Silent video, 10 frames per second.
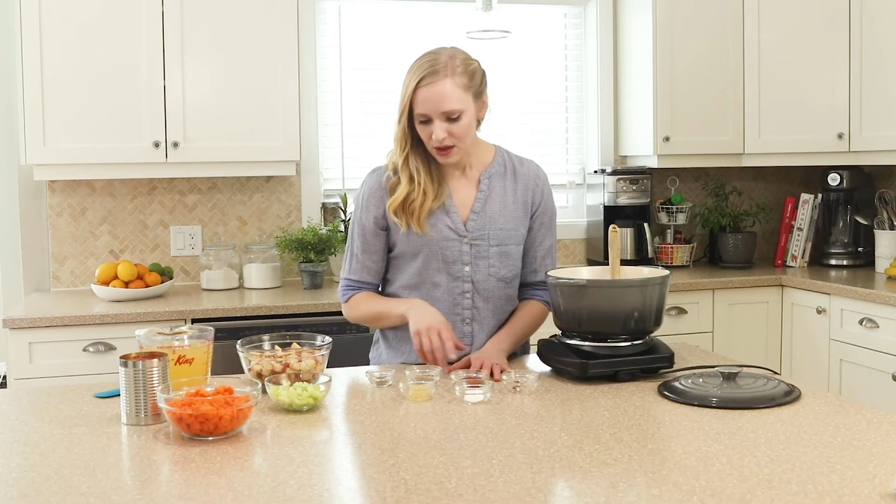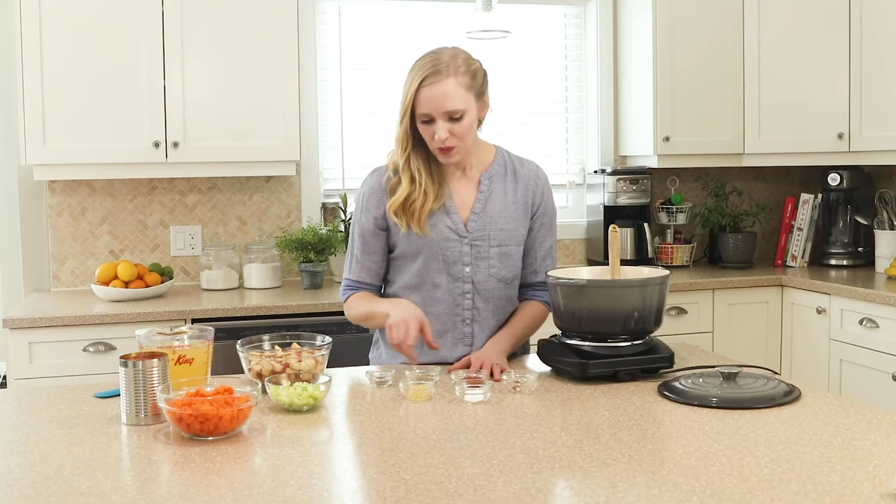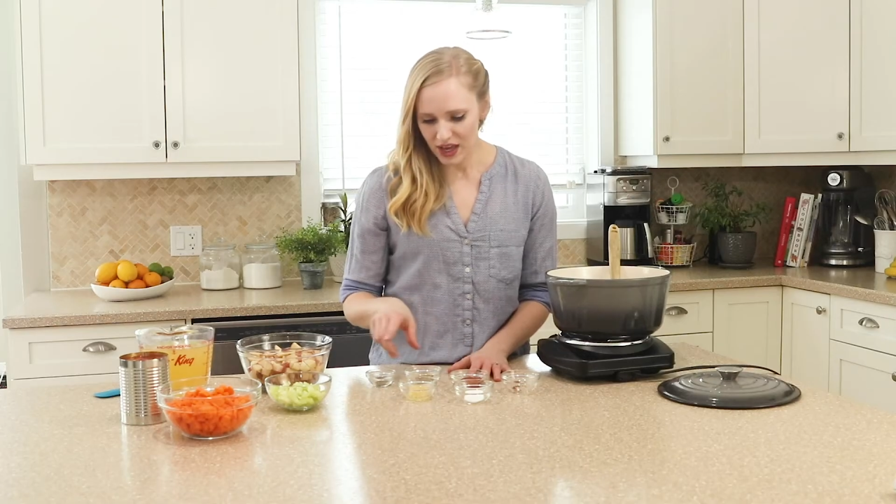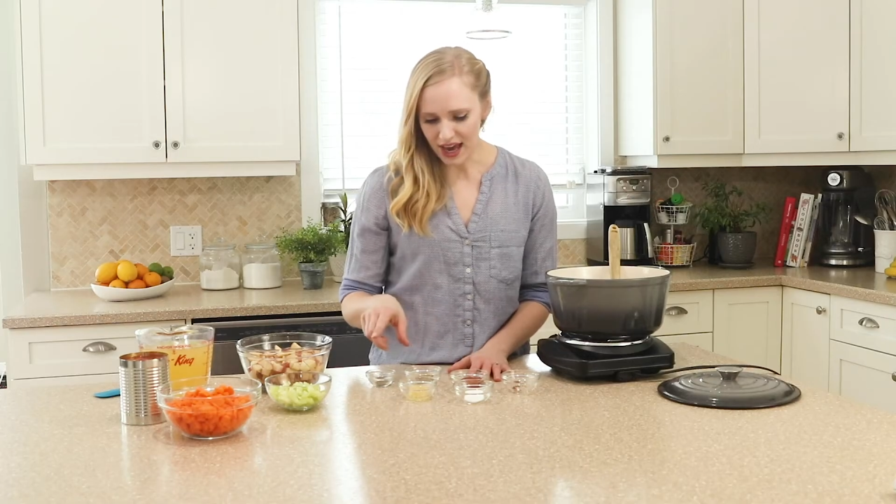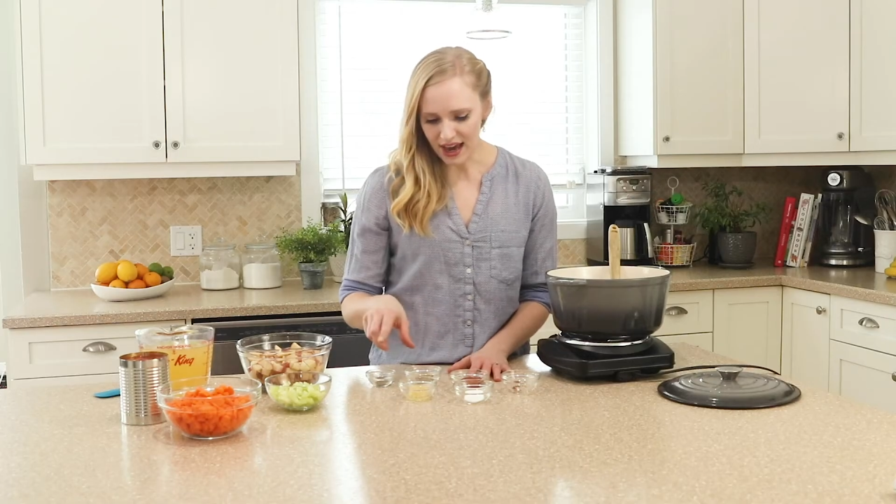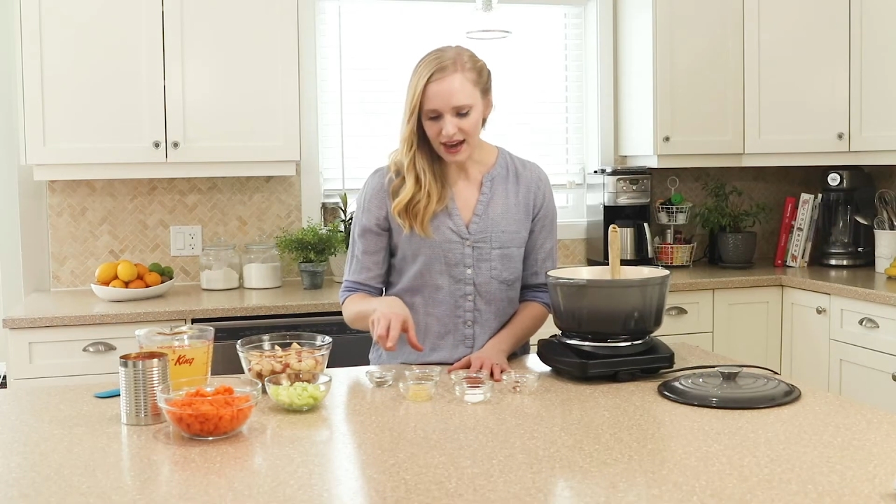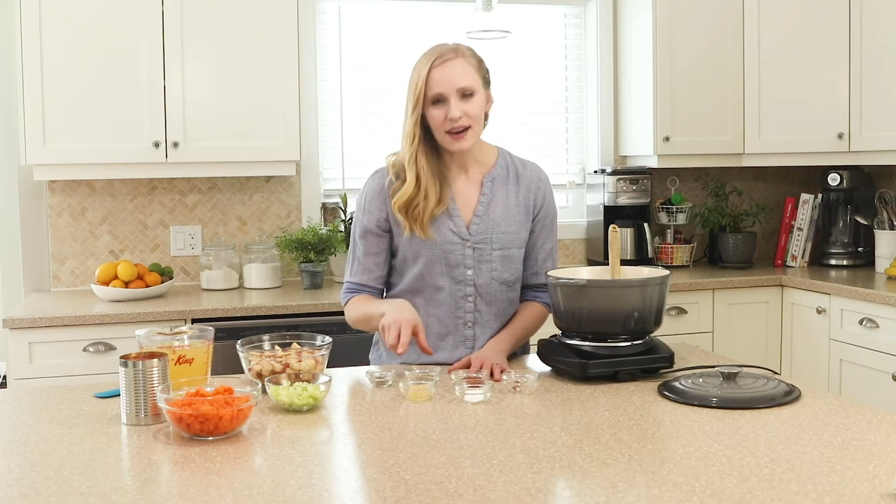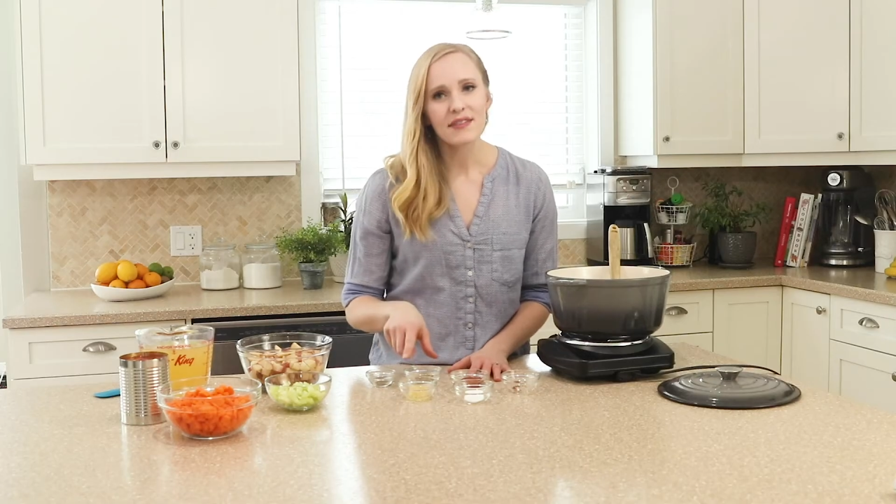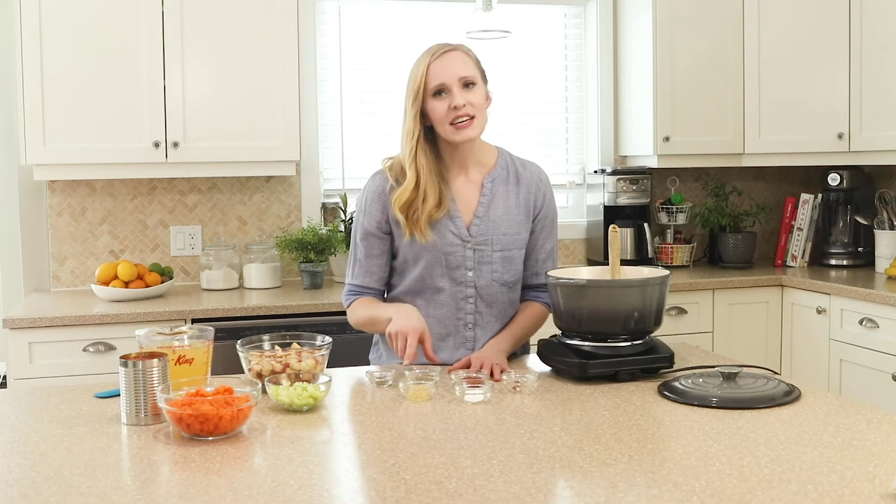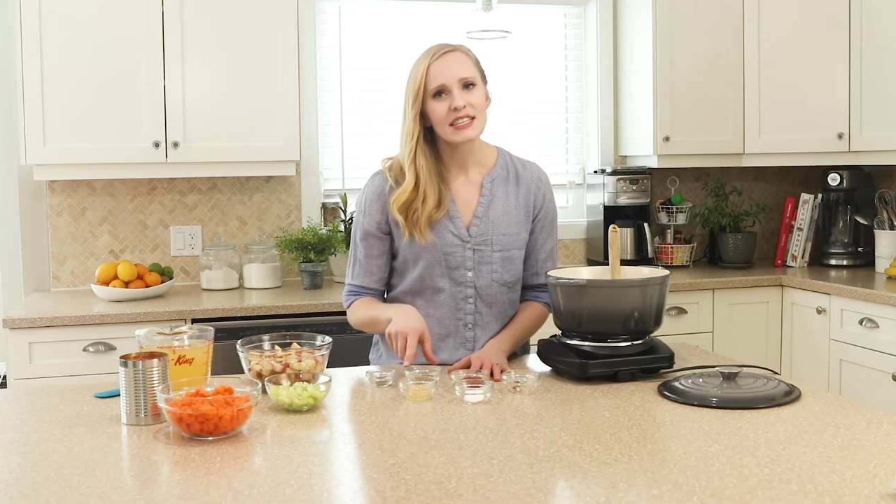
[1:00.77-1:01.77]
We
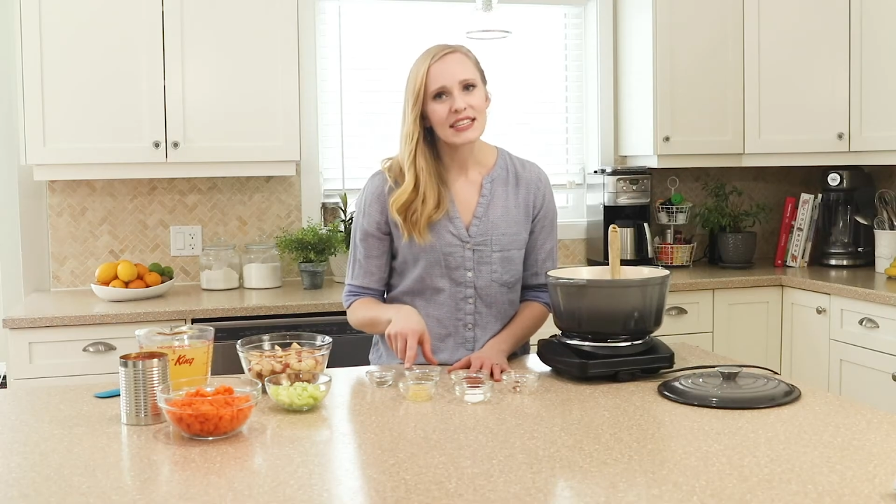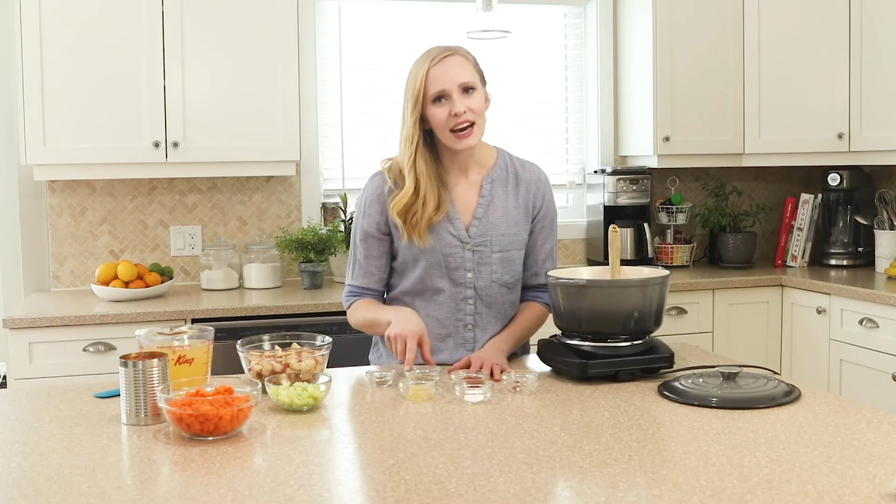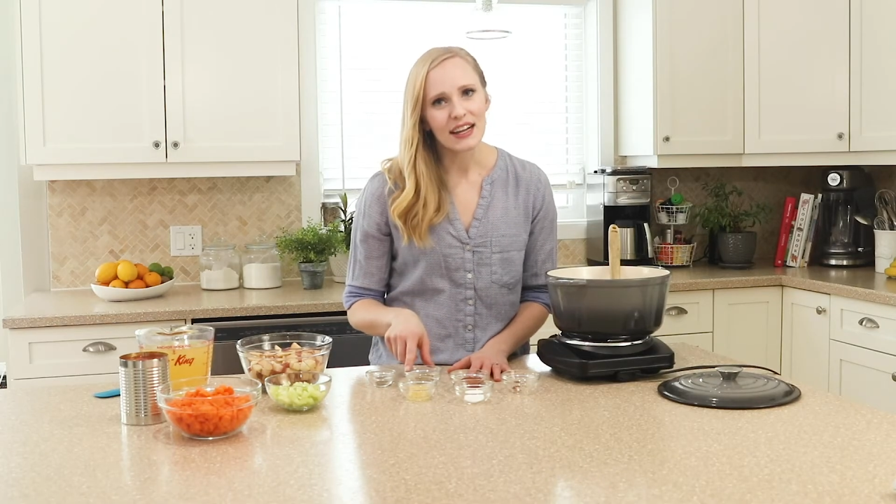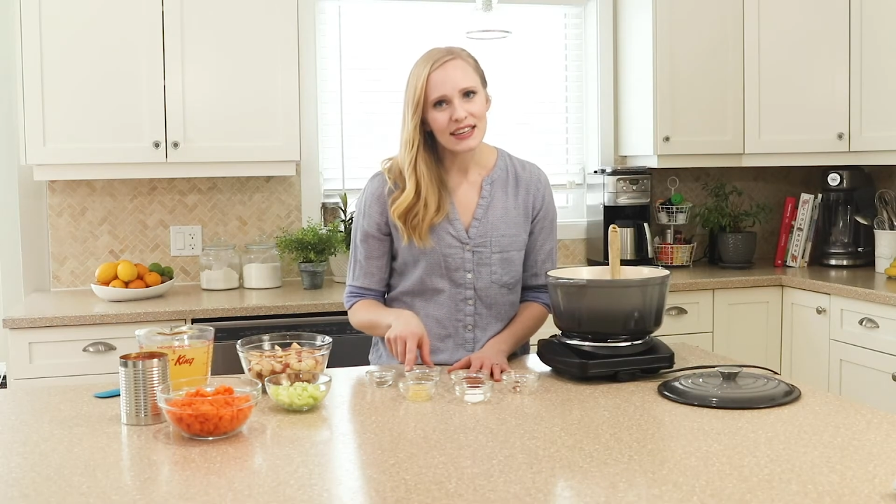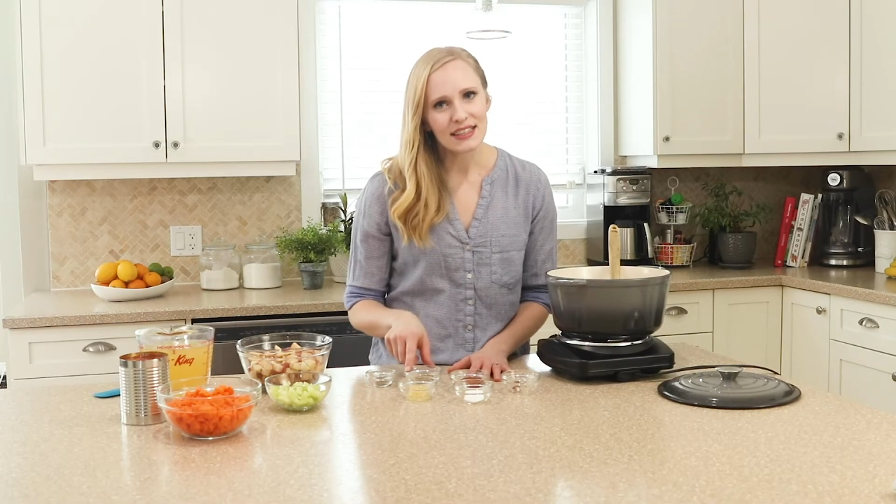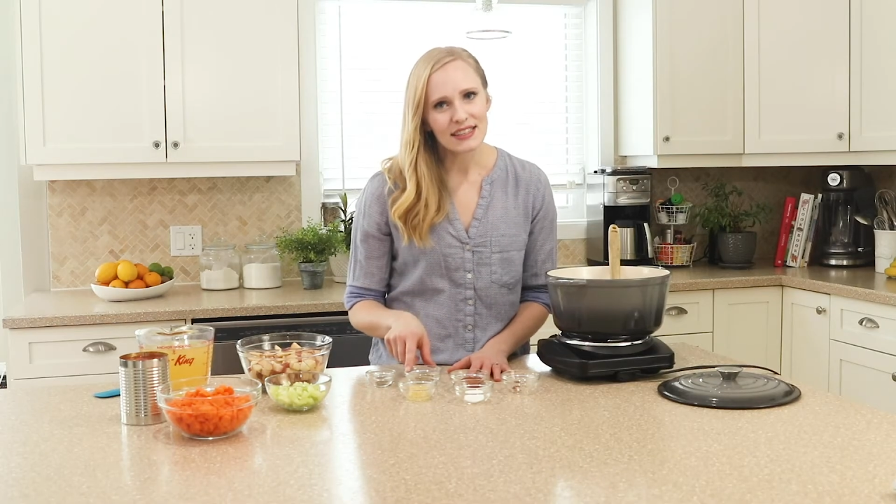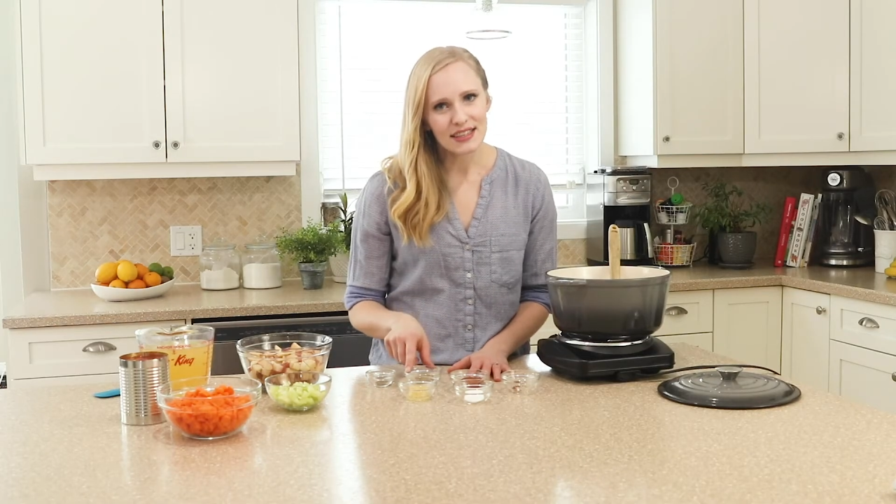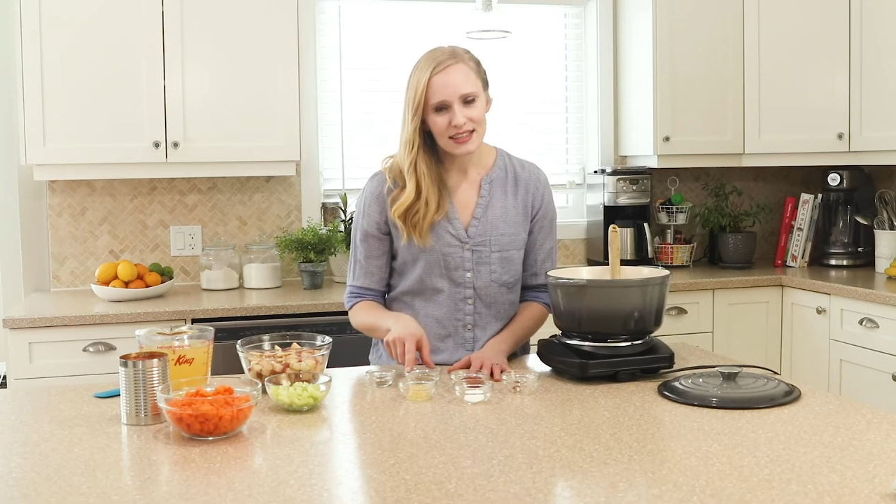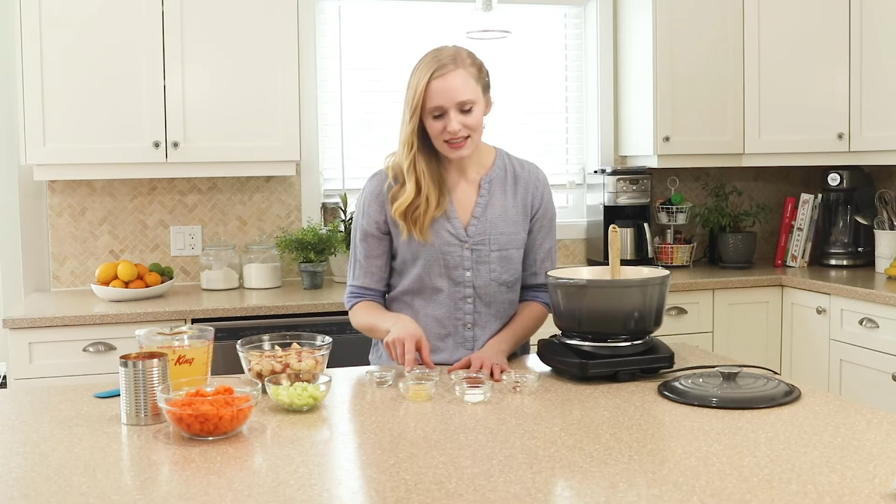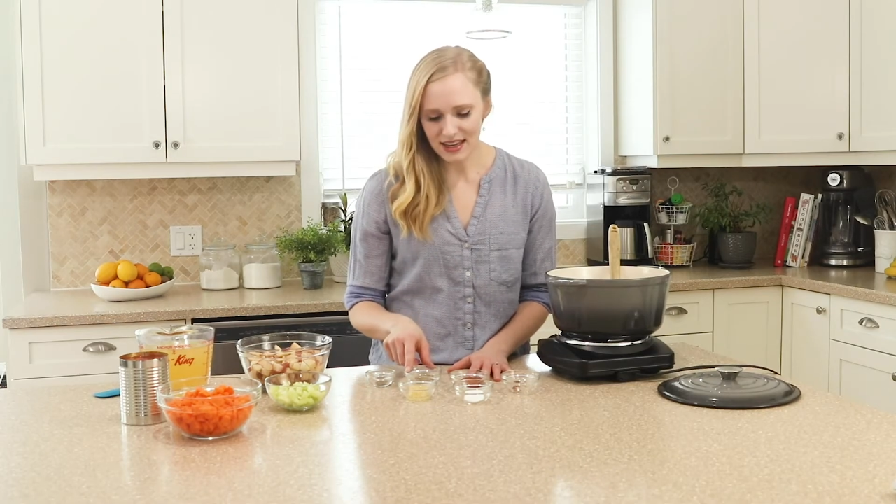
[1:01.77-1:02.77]
have Italian
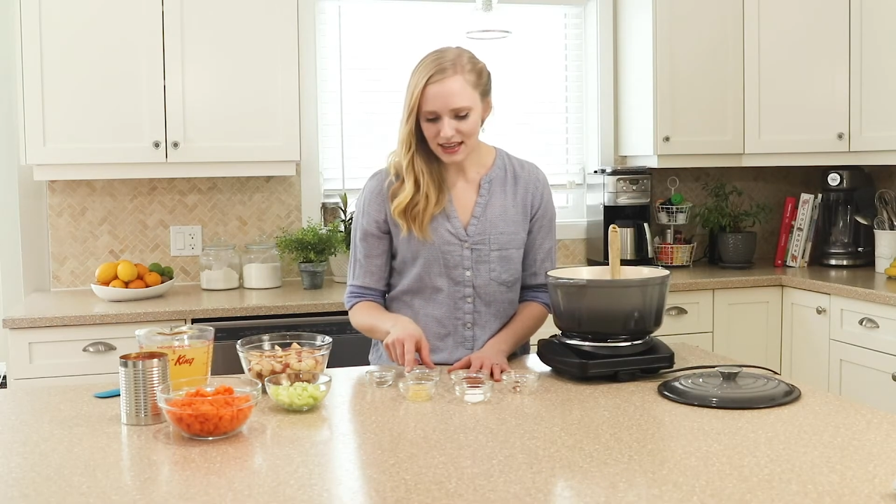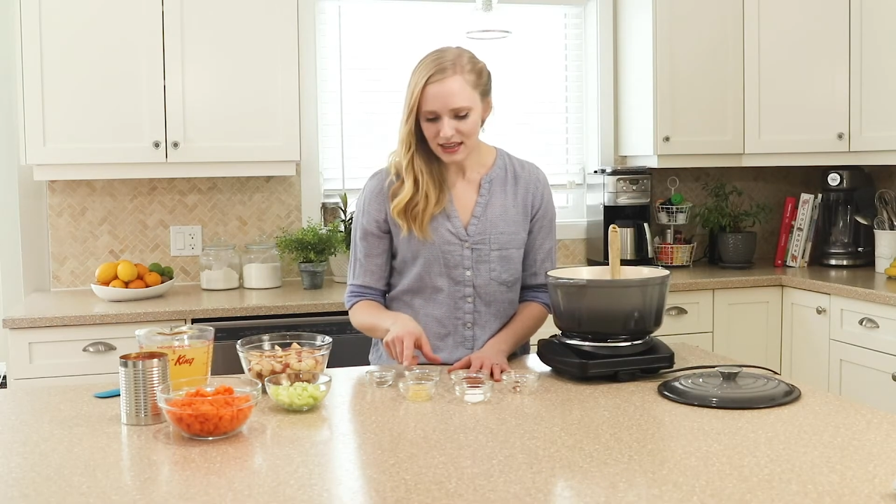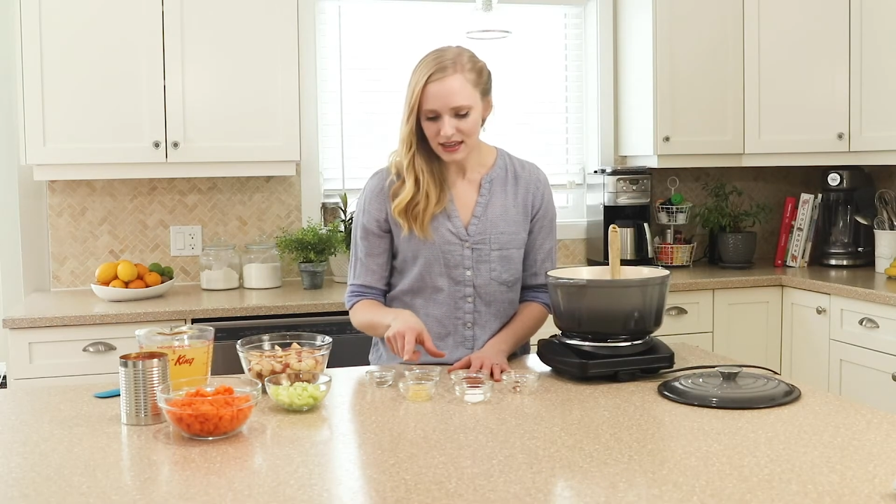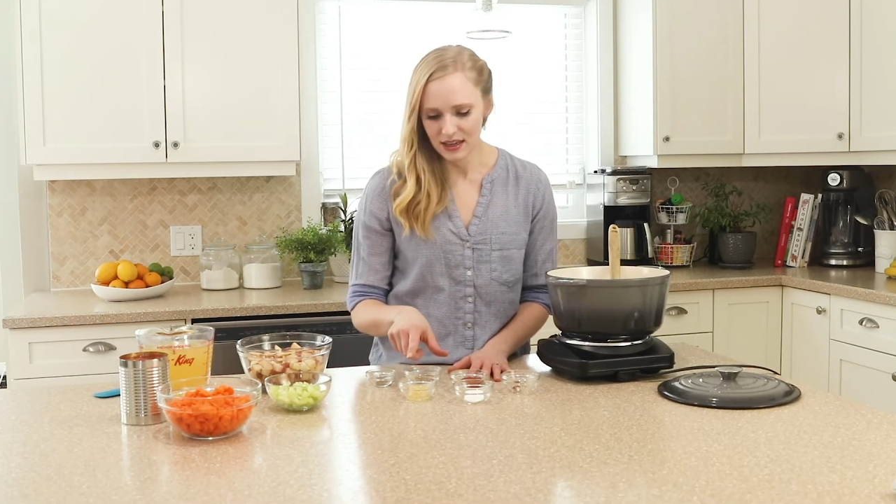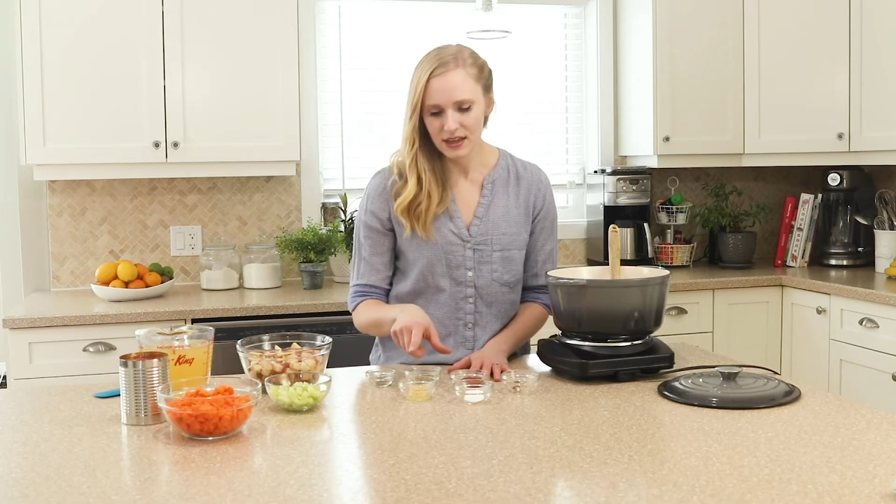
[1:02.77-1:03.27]
seasoning,